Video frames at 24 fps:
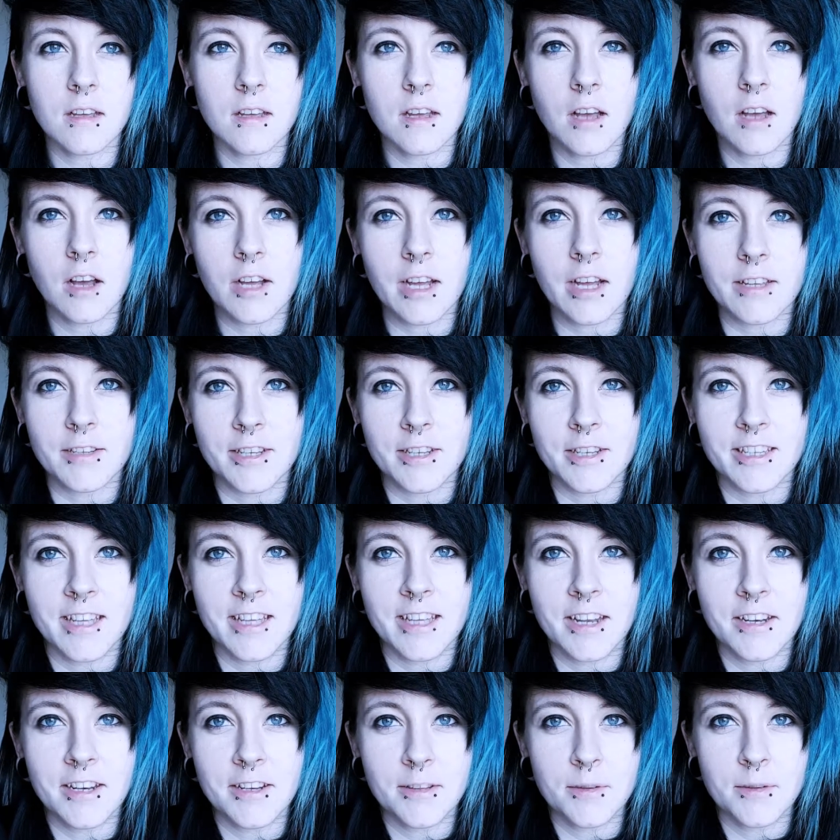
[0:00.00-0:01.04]
Okay, so it's the
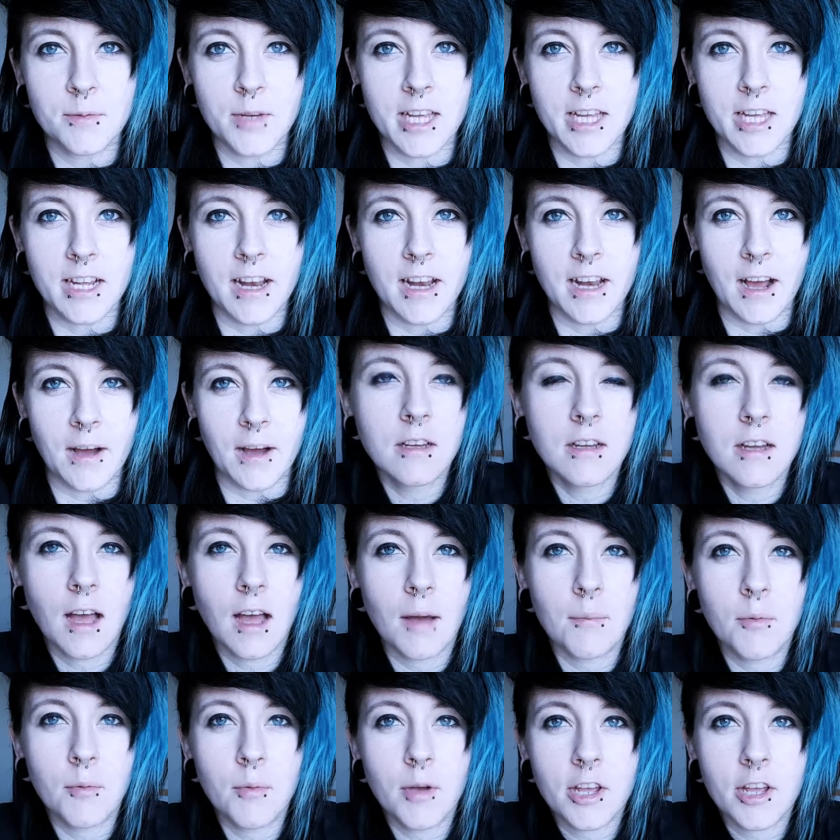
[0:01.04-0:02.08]
end of the week now.
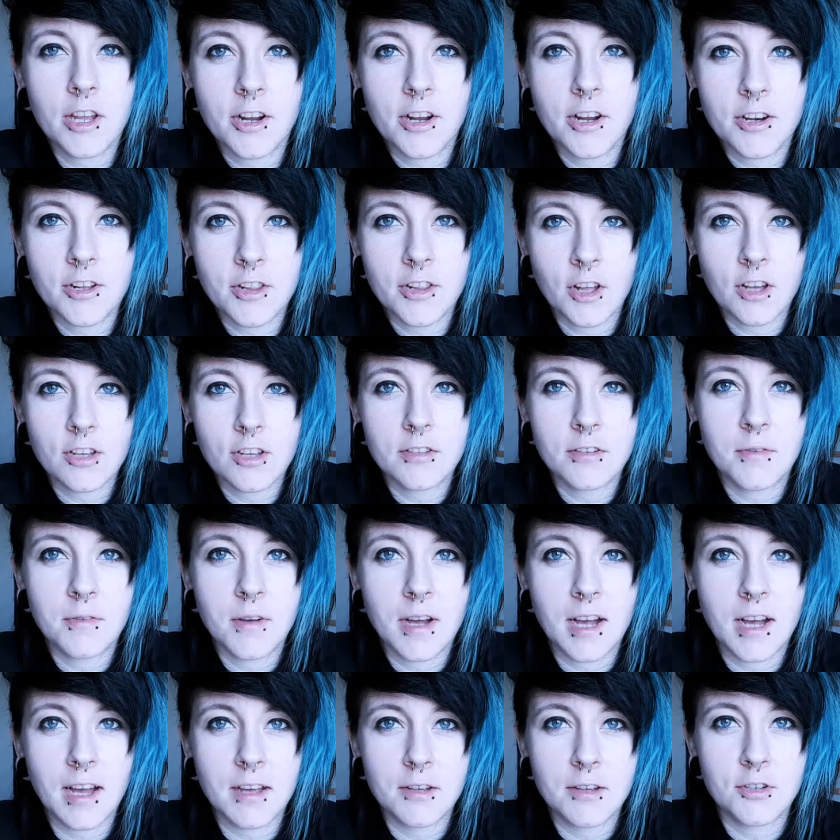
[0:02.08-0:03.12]
I've been working on a lot of stuff
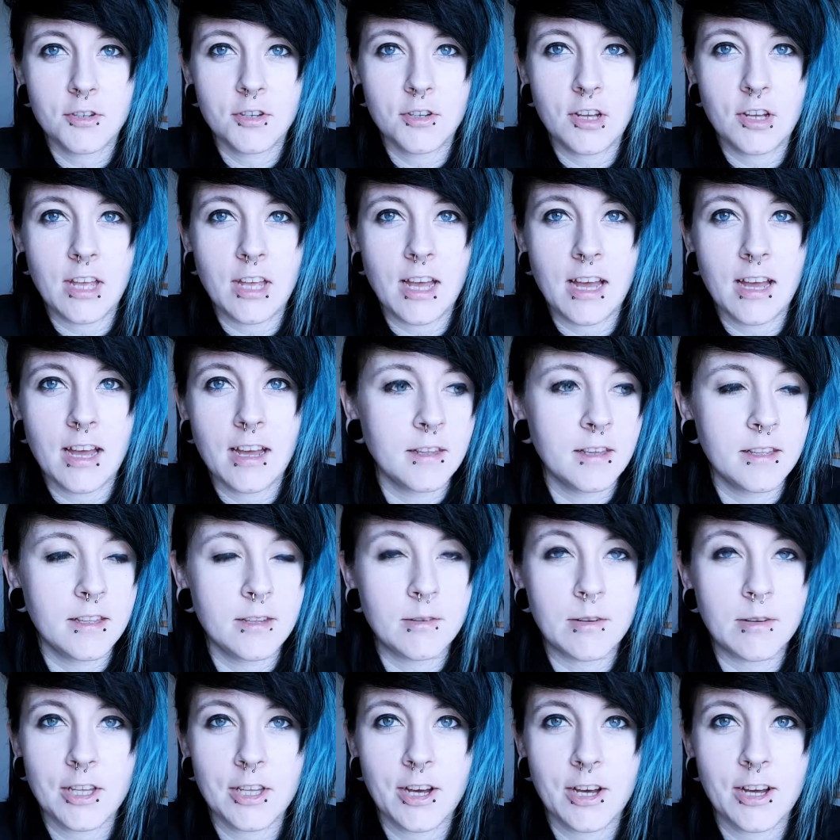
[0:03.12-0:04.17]
I can't show yet,
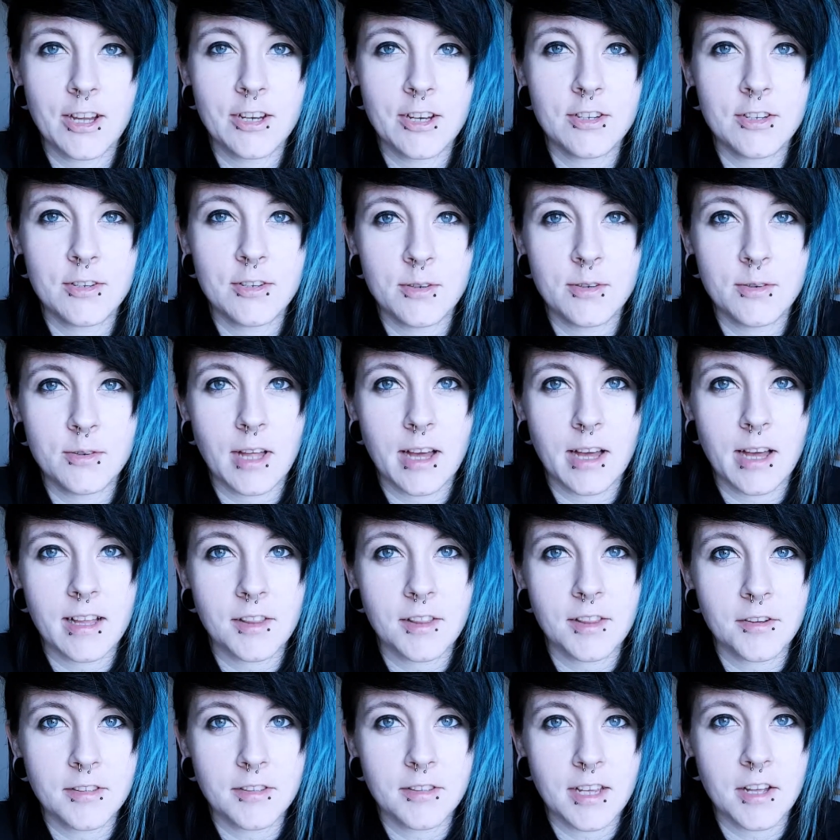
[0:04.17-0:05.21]
so I thought I'd just do like a
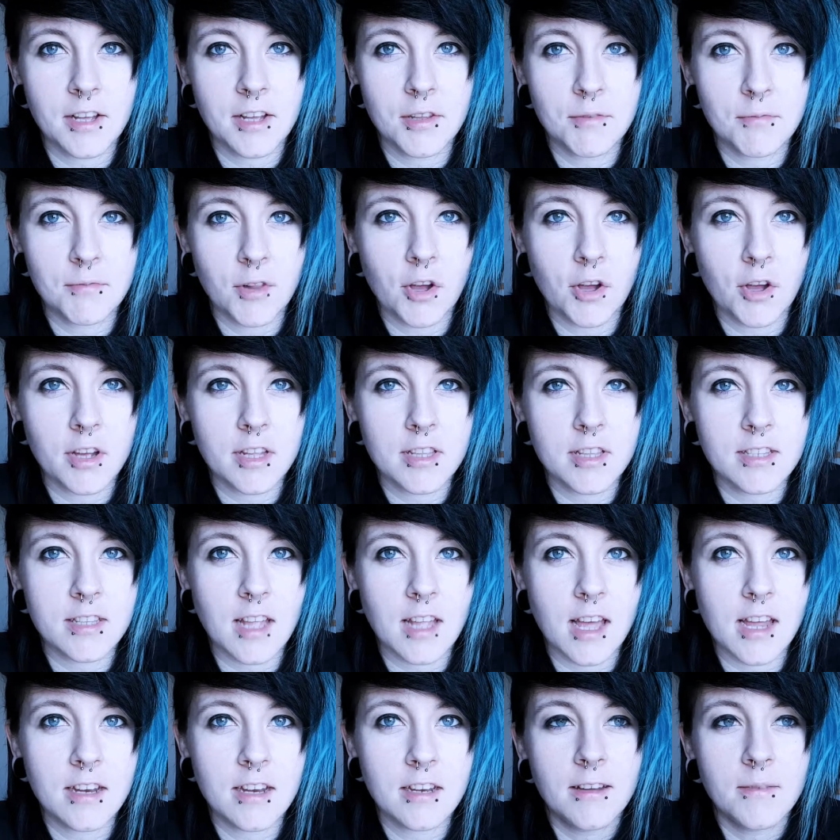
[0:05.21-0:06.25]
little daily vlog
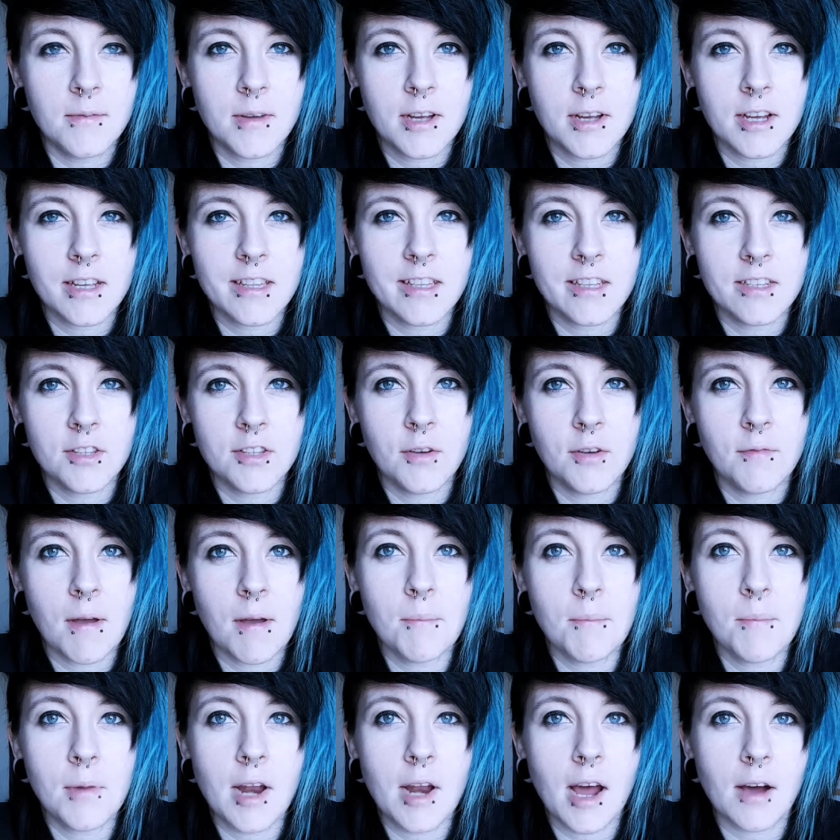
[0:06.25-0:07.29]
instead, because it's
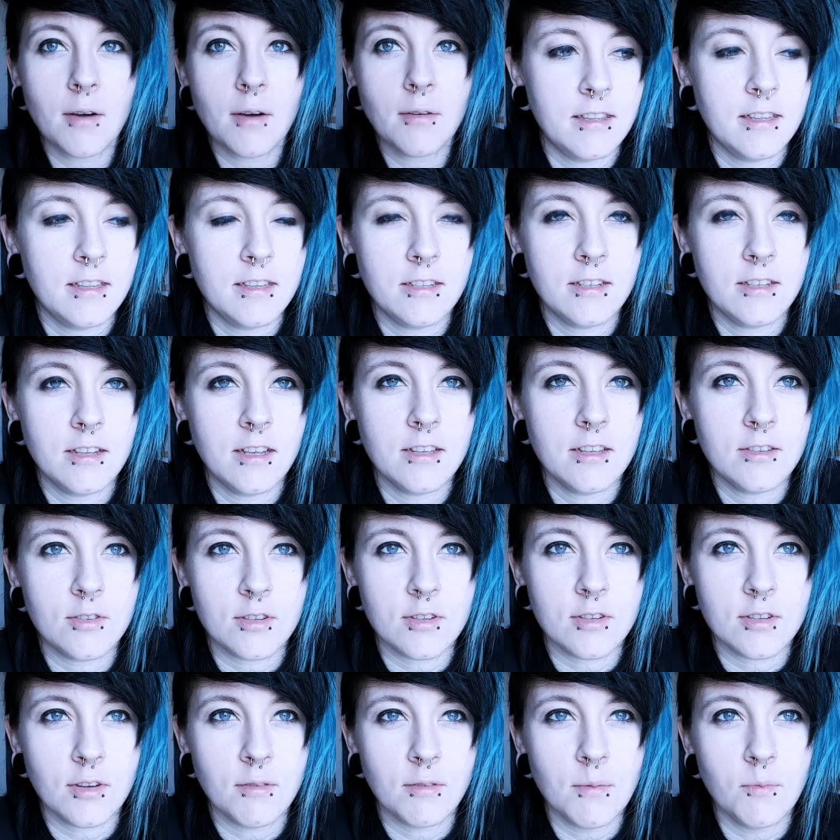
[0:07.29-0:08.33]
November now. This year's
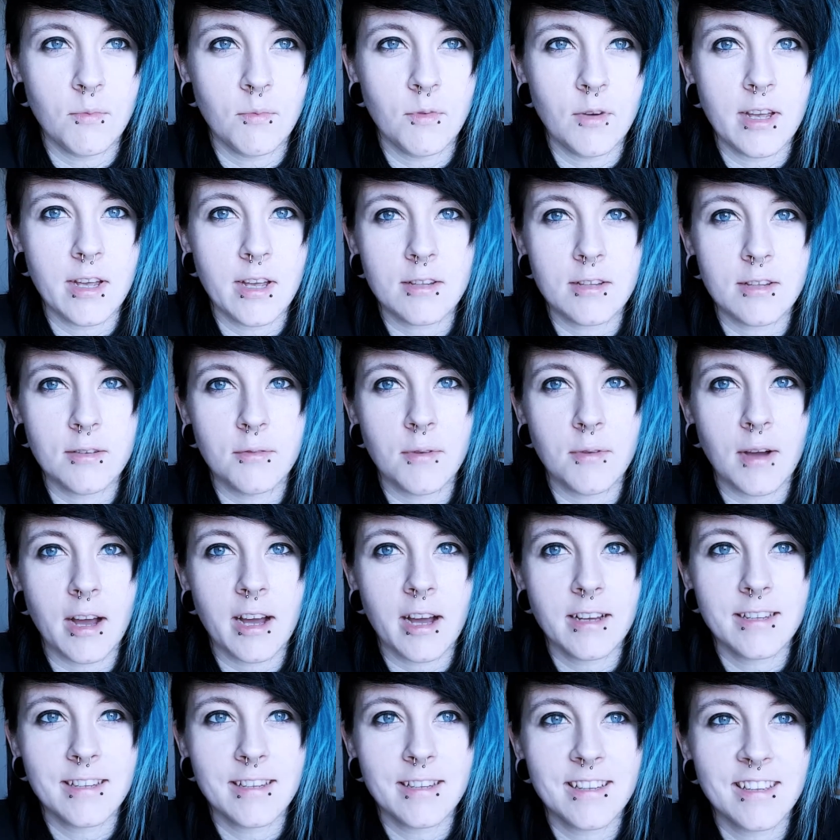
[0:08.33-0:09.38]
just going way too
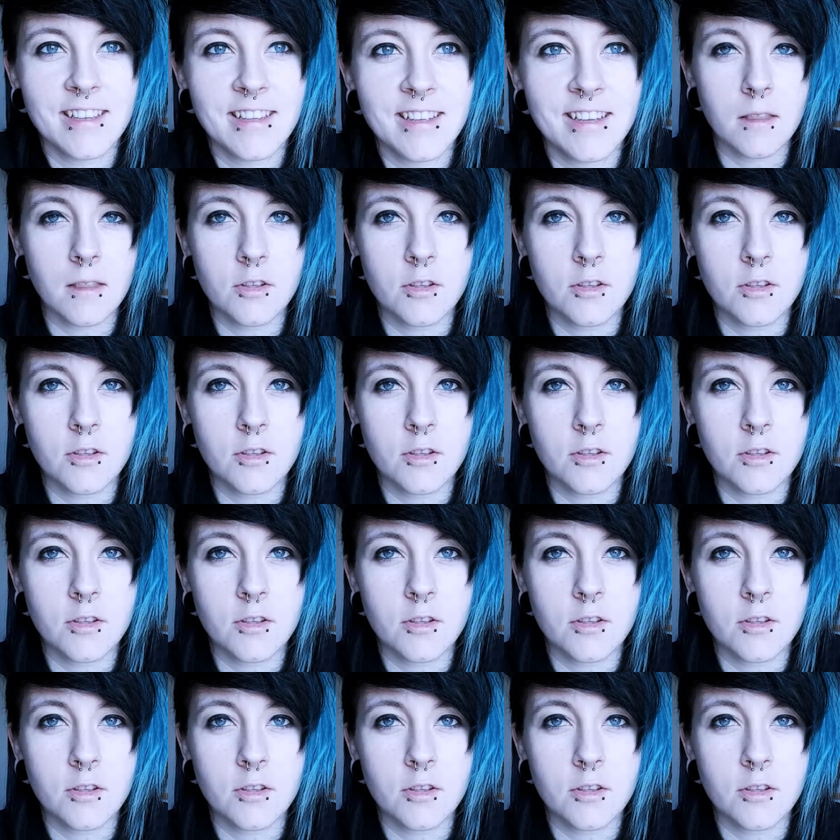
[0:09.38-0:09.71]
fast.